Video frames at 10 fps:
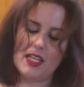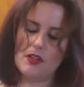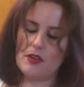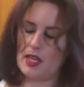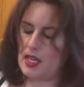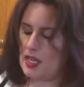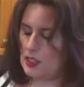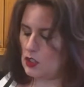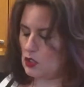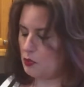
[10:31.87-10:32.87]
you can
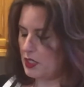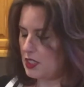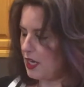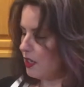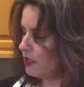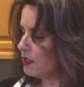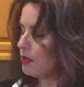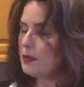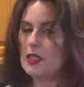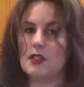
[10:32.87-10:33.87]
switch out
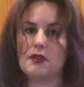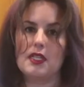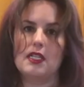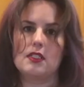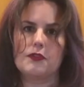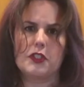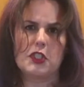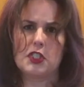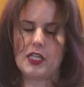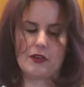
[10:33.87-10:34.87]
some of the ingredients for
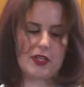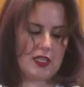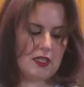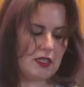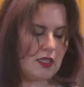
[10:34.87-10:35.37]
sherry.